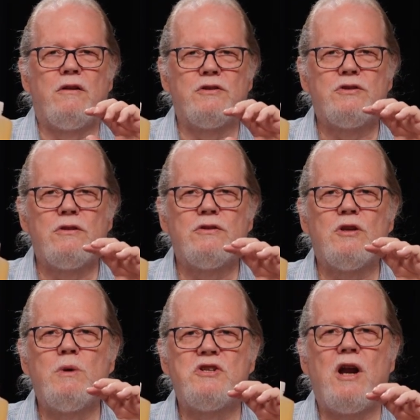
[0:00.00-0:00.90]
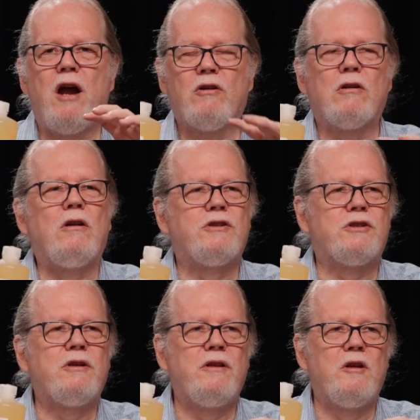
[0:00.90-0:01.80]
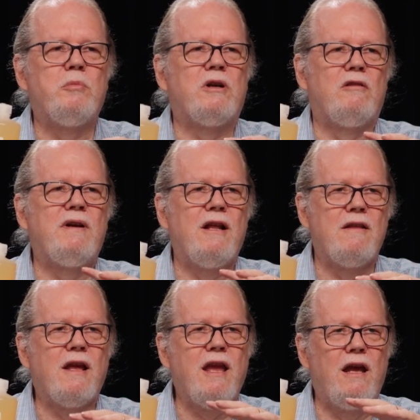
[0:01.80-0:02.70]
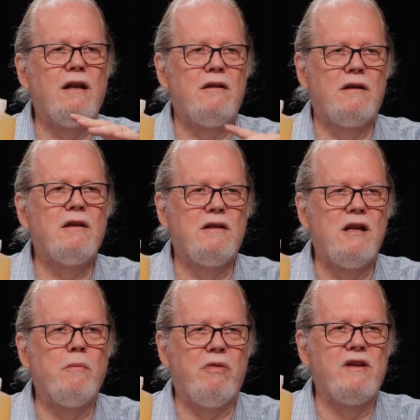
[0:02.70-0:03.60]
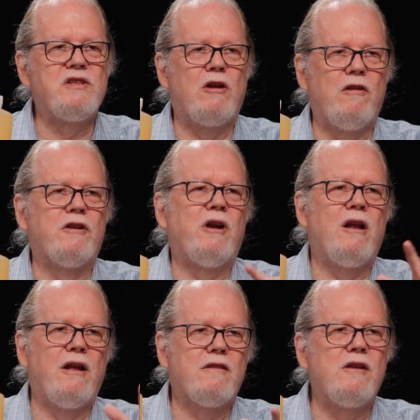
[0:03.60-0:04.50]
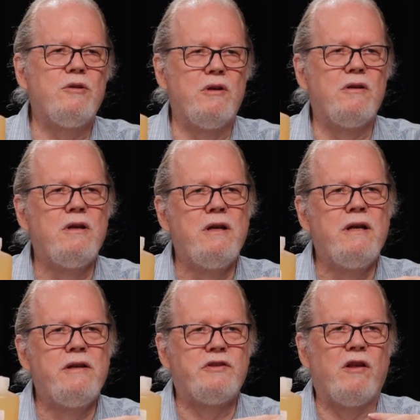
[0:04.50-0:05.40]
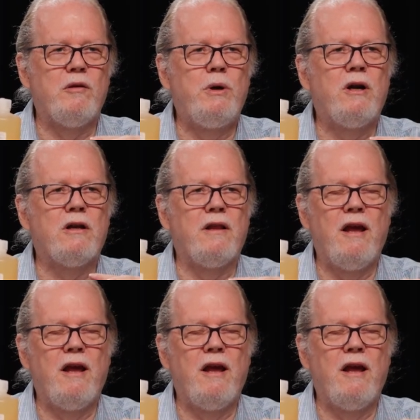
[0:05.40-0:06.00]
There's so much agriculture in the Imperial Valley, they can't dump things out on the ground like they do in South America.